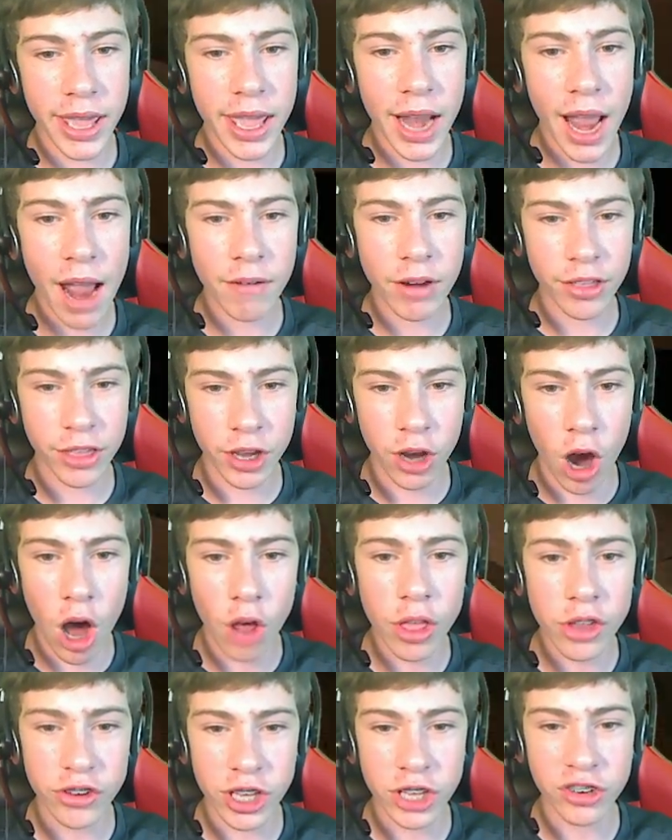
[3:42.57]
everything,
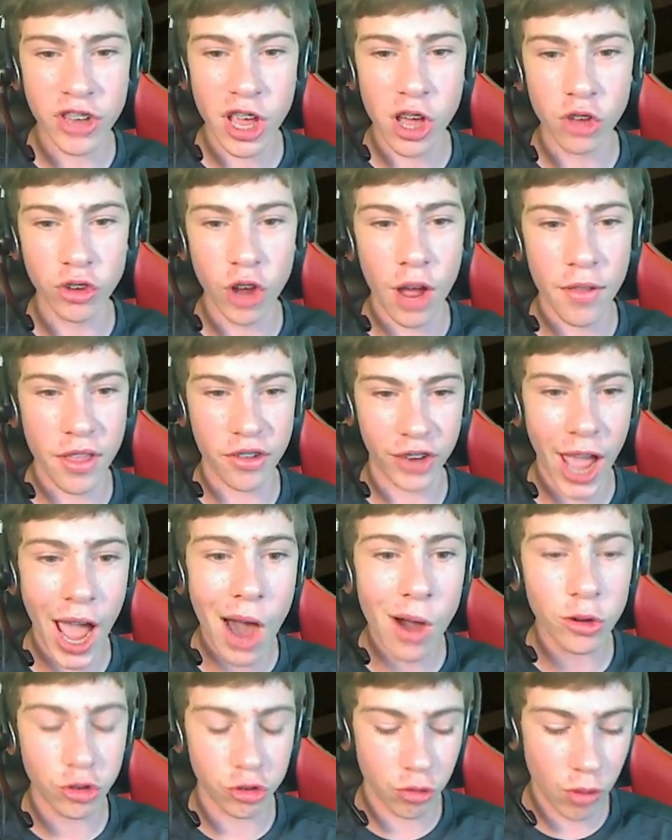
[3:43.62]
all the details on this
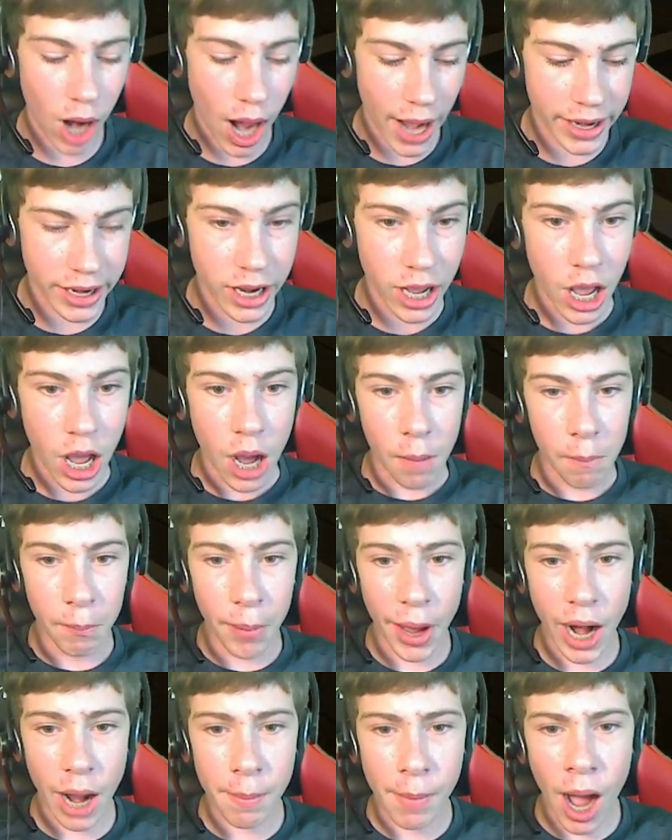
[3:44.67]
house right.
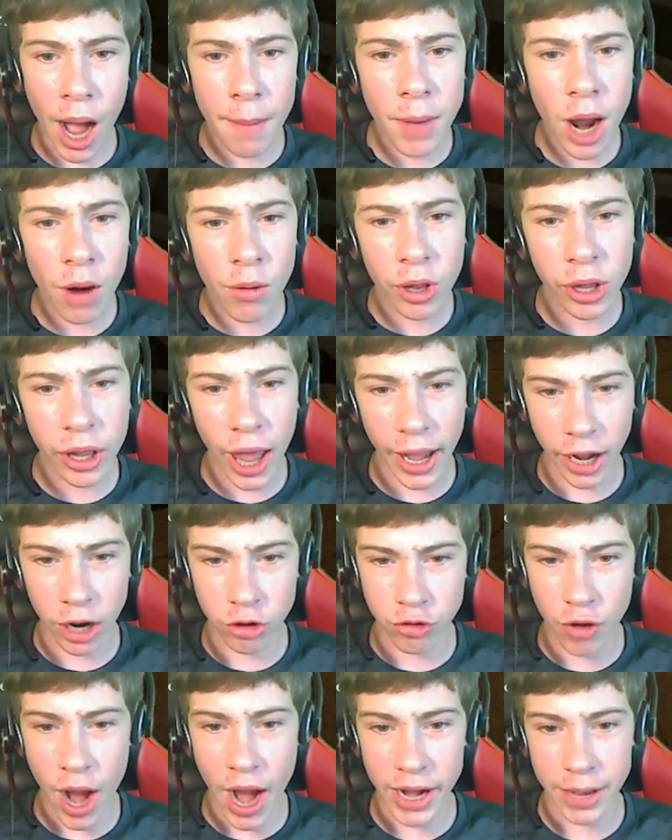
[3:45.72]
But I'm not really like a
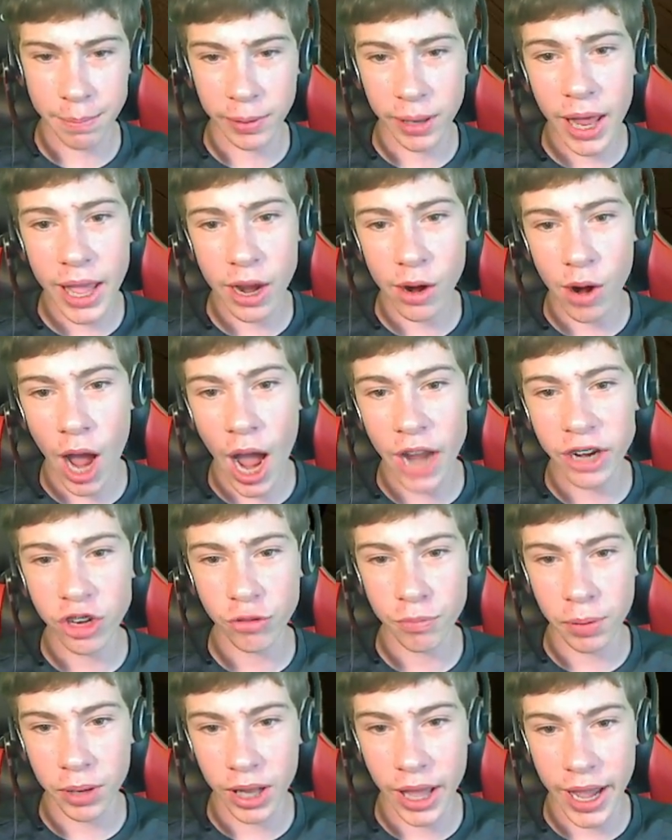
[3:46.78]
Granny player. I
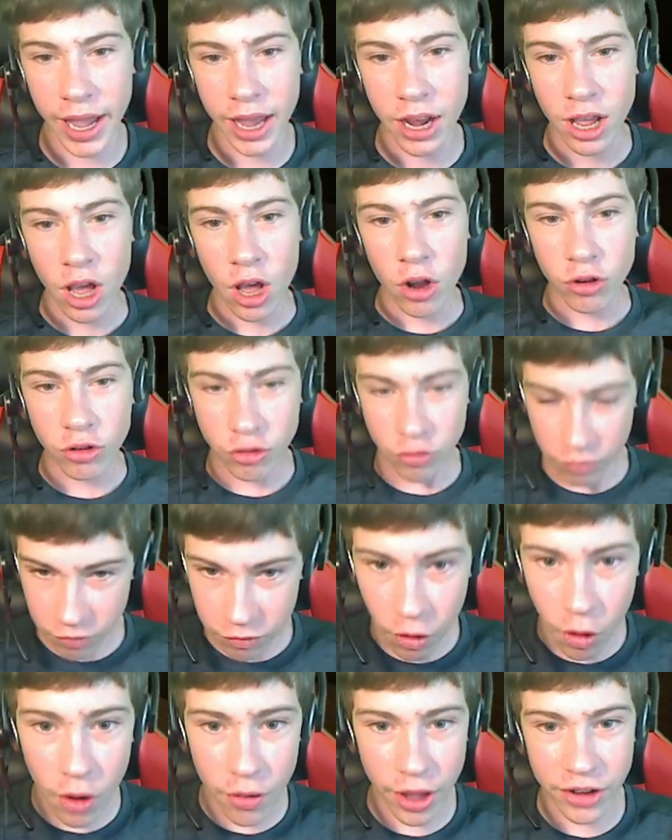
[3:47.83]
just play it
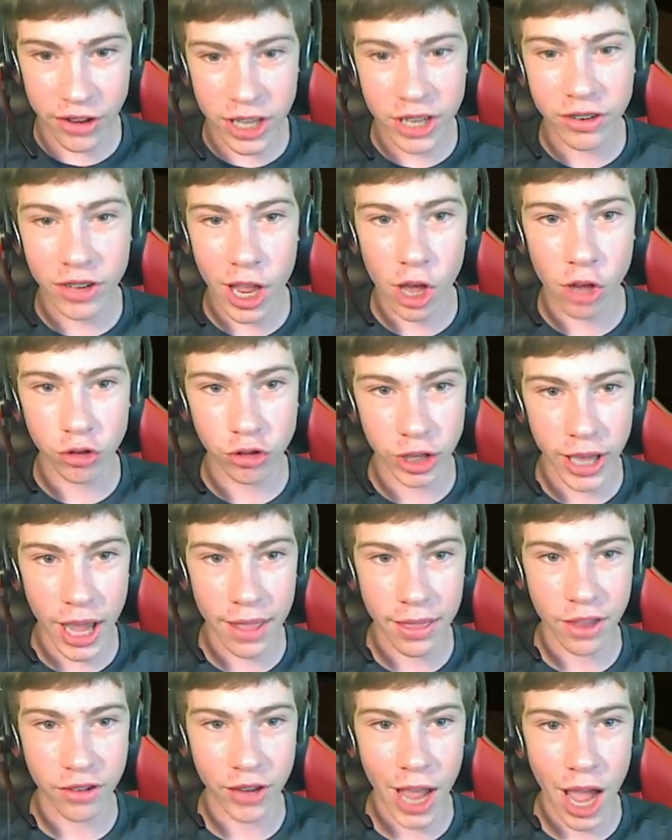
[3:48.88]
for the details to
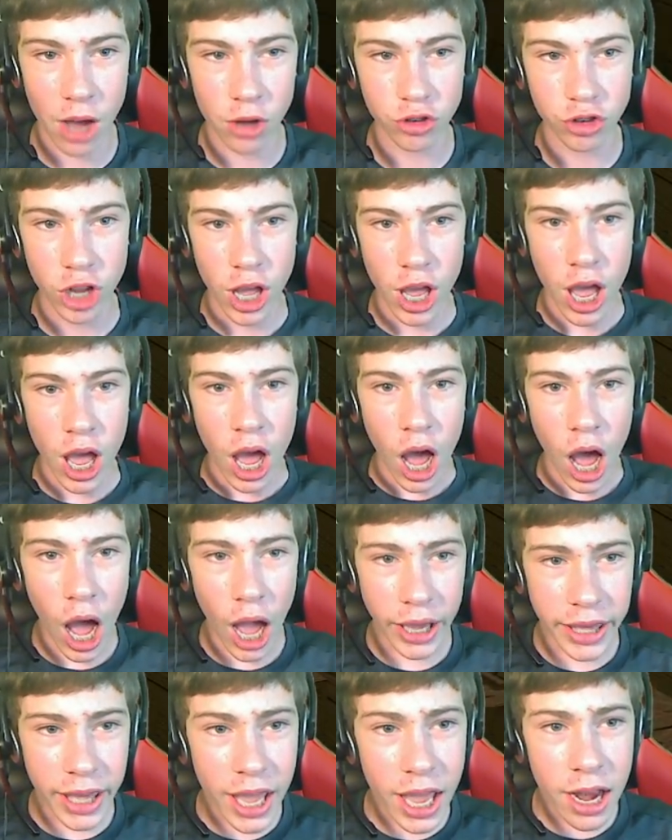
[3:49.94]
get this house.
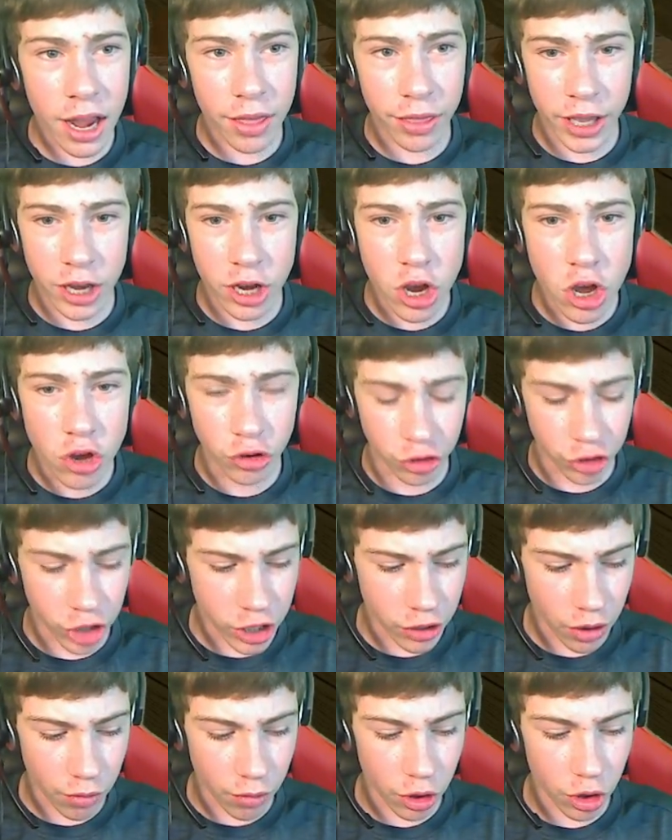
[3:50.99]
Again, the new
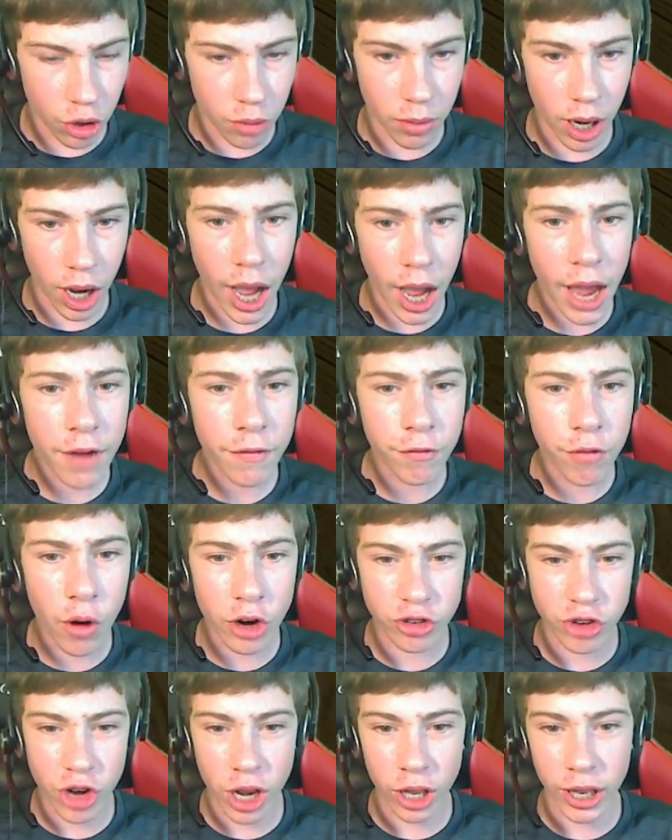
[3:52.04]
secret room,
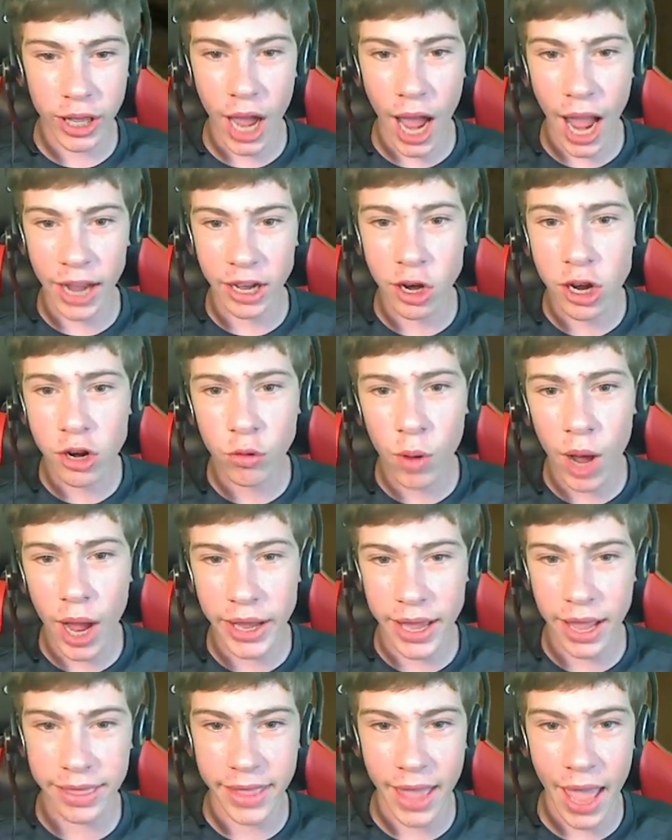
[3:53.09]
unfortunately, I couldn't
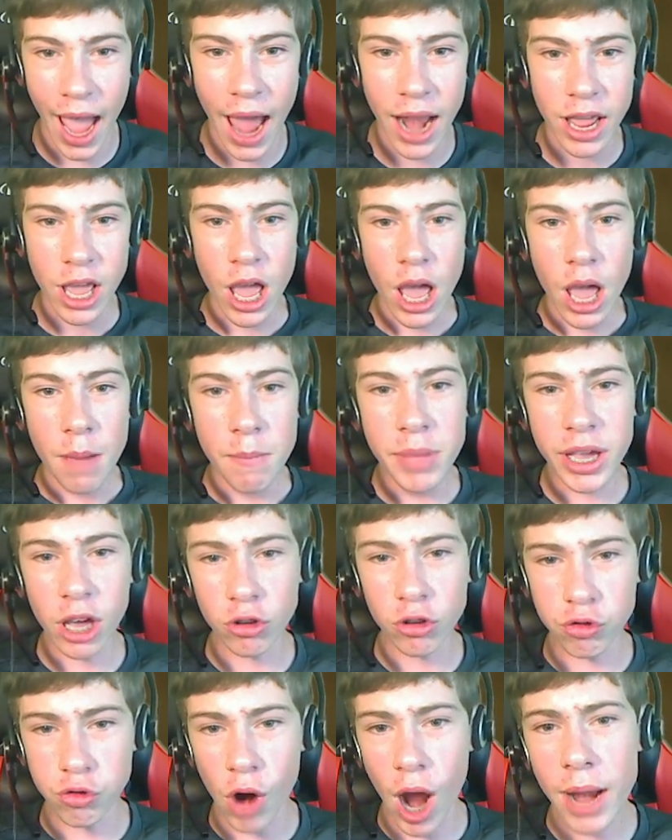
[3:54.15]
quite get that
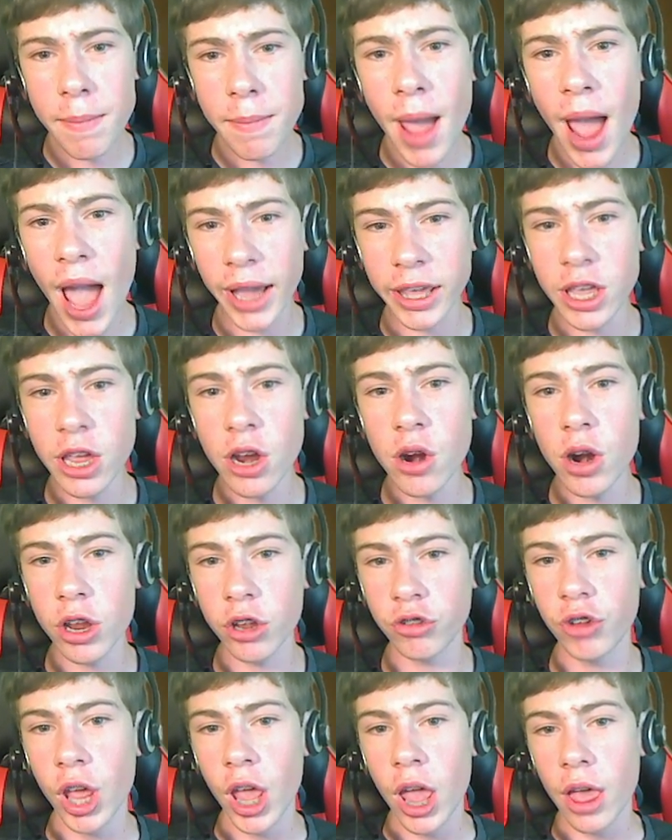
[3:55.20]
because right back here
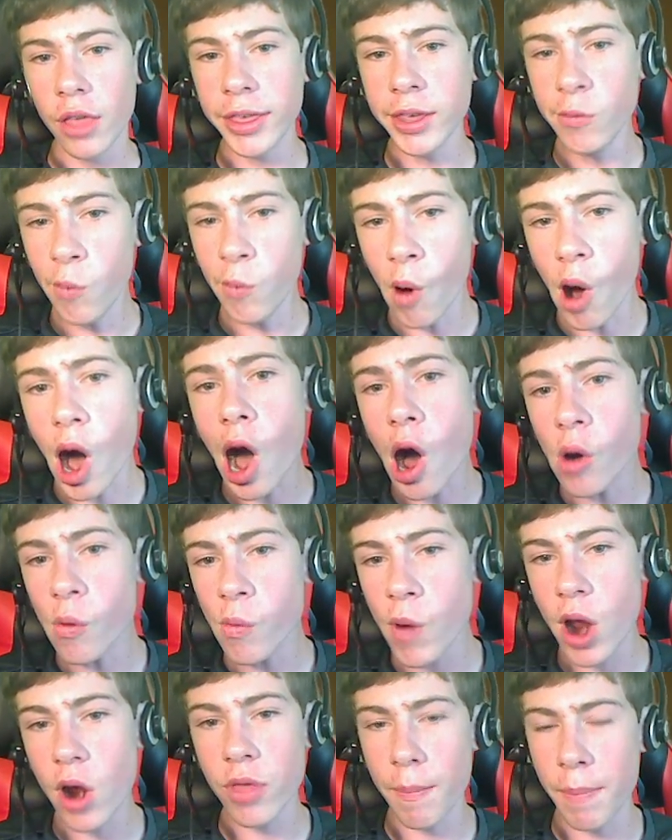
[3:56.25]
is the wall
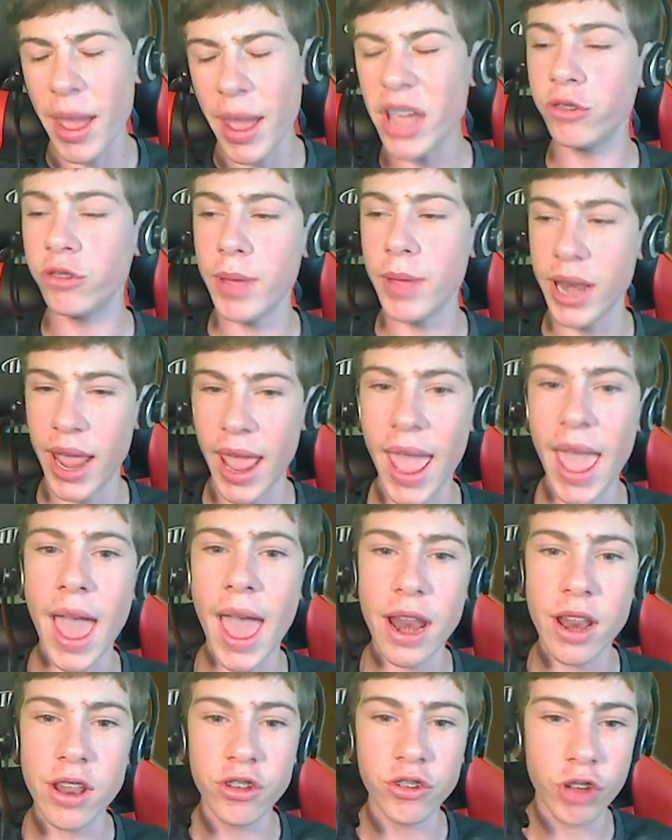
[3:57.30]
where the basement
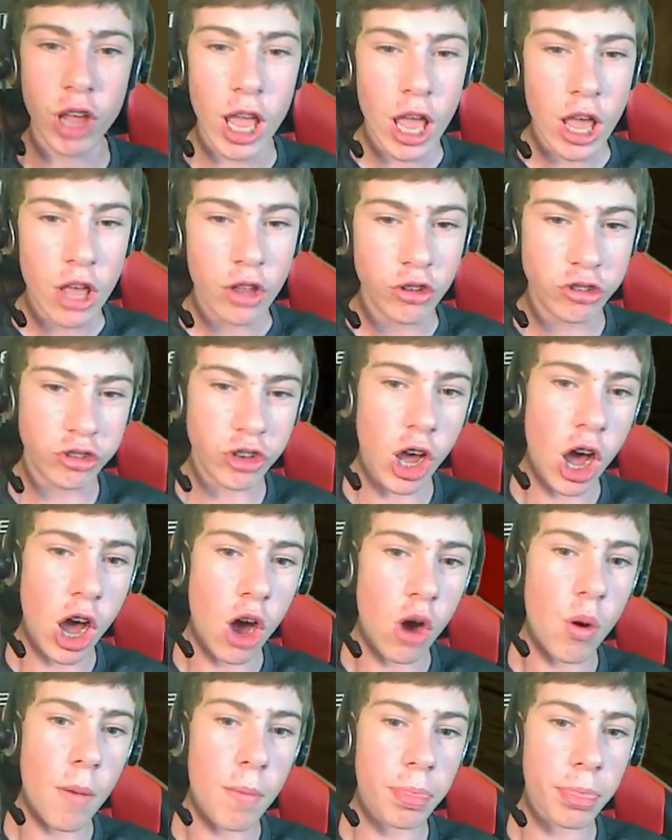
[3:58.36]
ends.
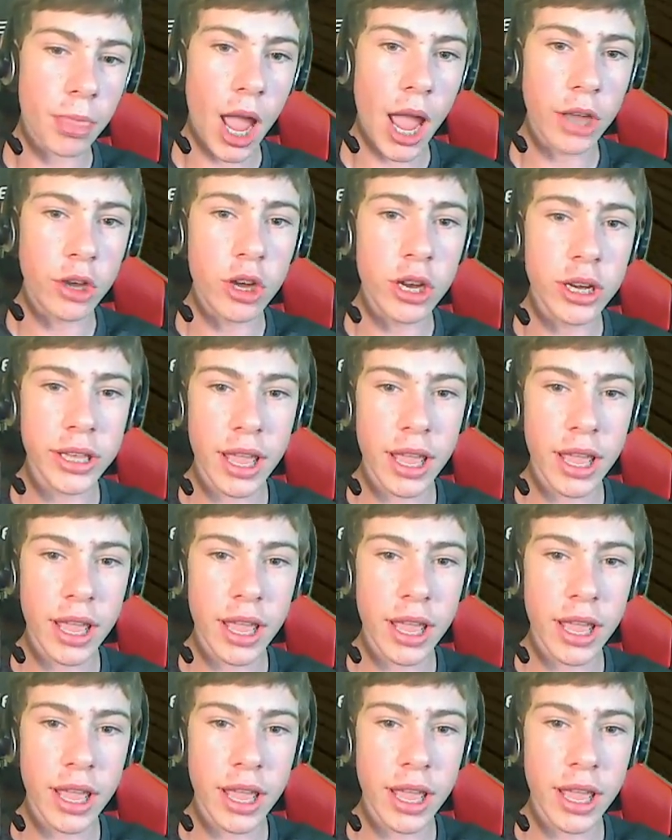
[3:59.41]
So I couldn't